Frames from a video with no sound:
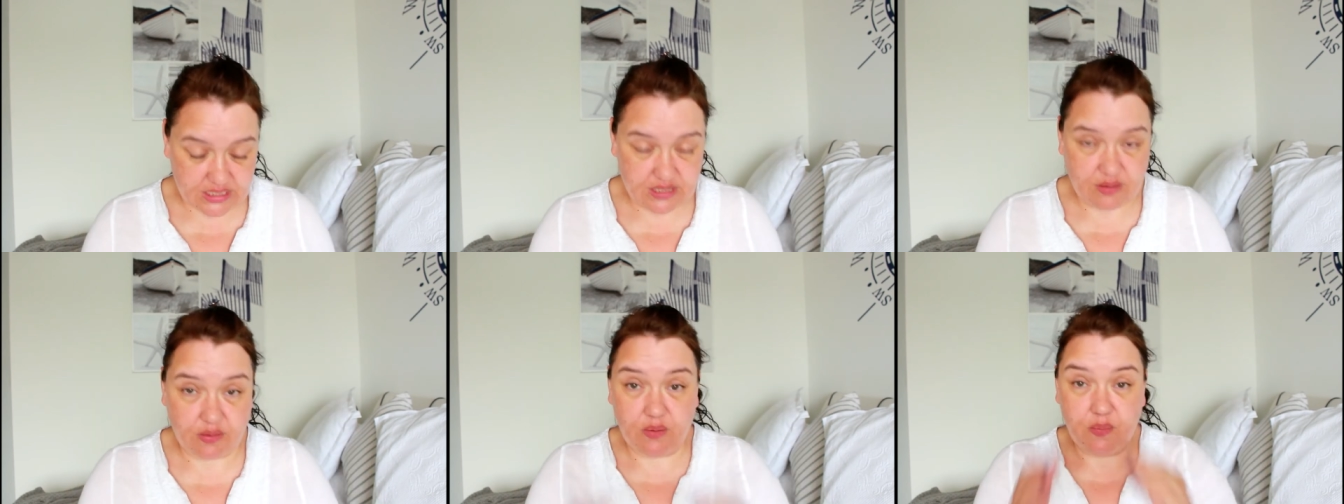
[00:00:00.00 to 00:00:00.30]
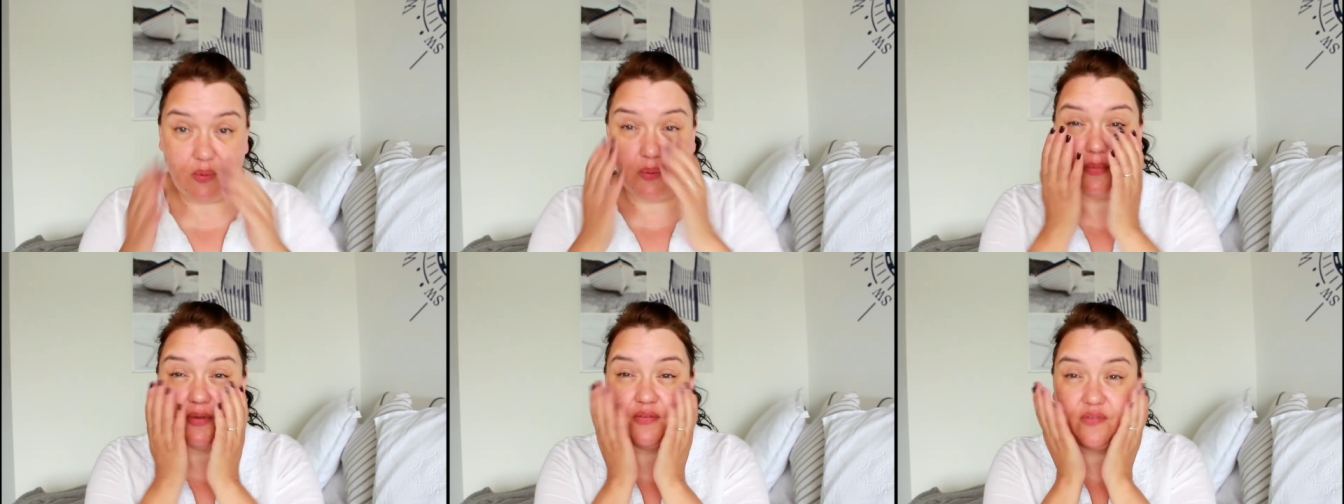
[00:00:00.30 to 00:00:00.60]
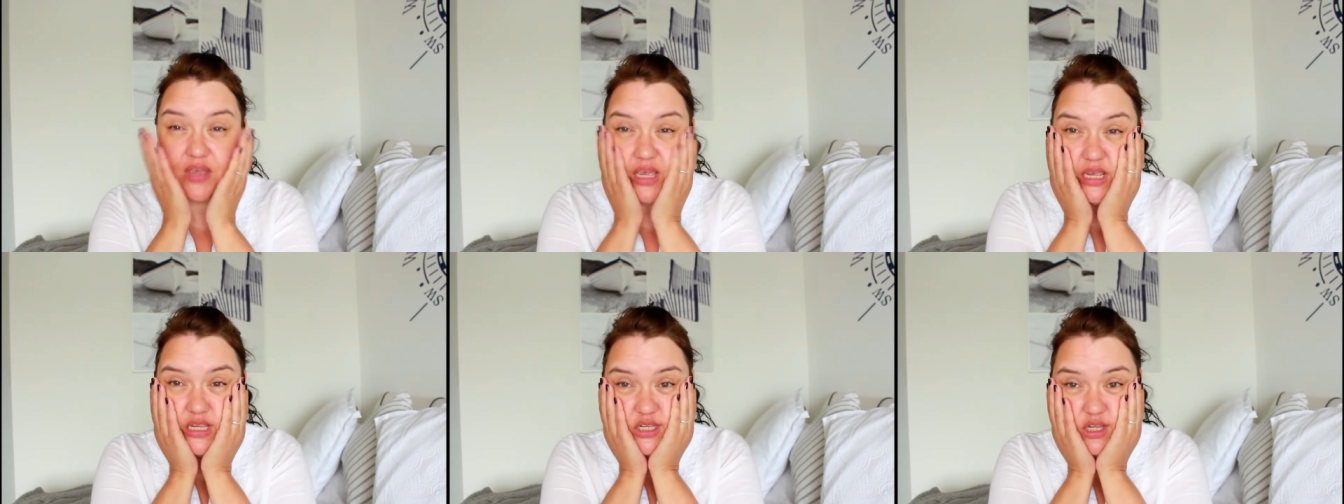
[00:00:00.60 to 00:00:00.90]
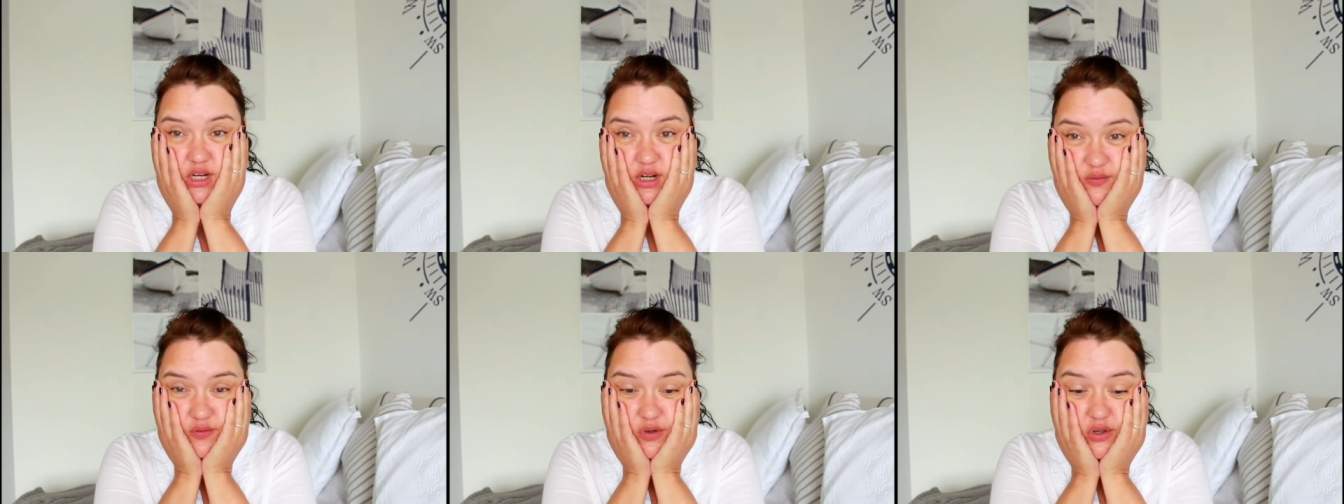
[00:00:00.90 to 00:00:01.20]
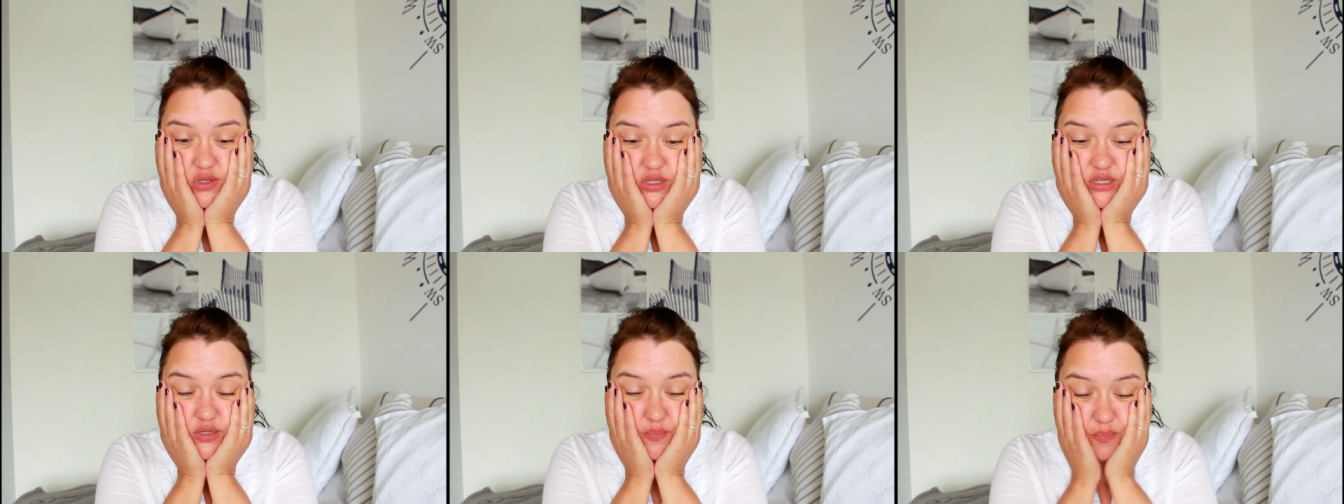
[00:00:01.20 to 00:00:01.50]
So I'm going to put my face on. I've
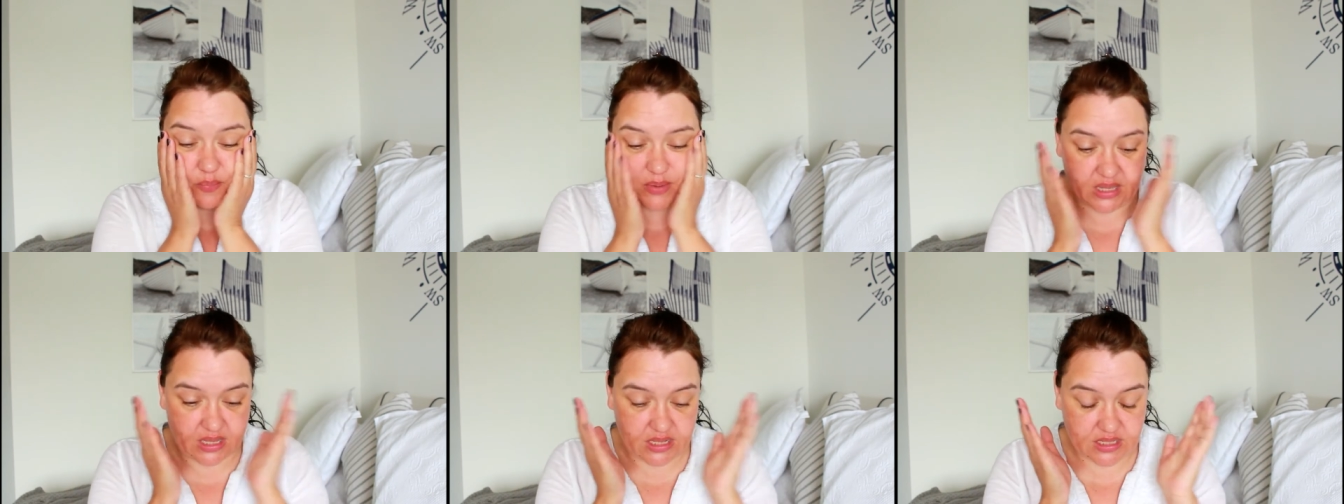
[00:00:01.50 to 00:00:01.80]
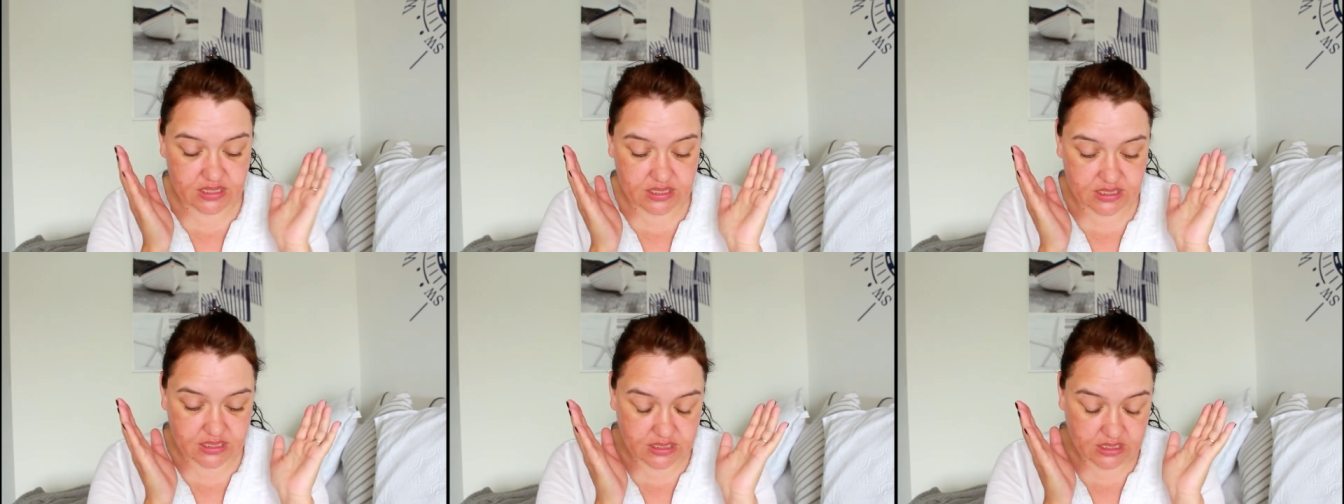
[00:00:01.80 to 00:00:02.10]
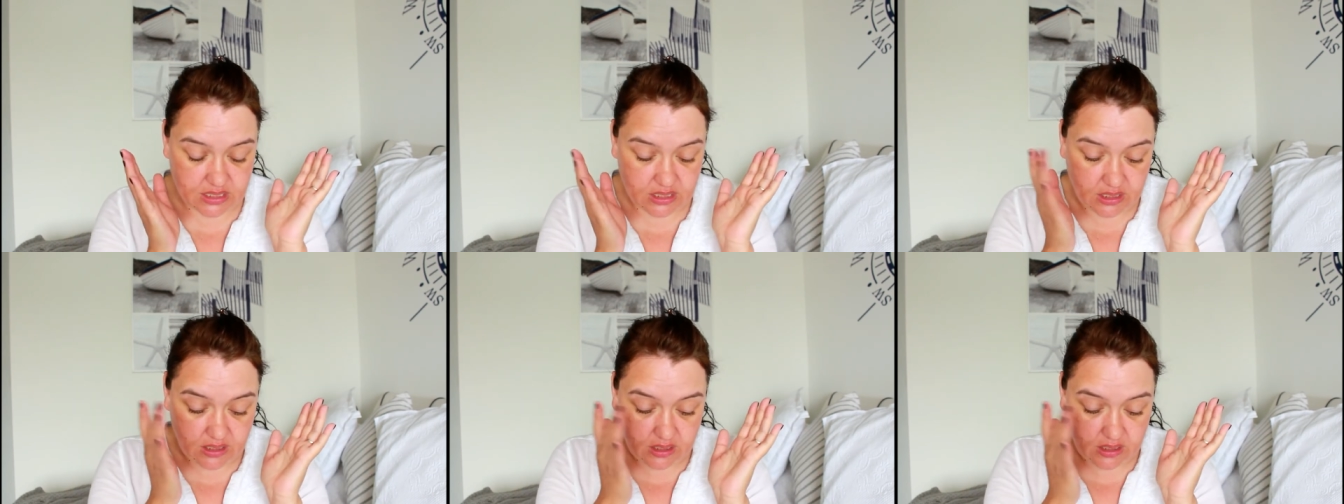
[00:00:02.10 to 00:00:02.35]
got some bits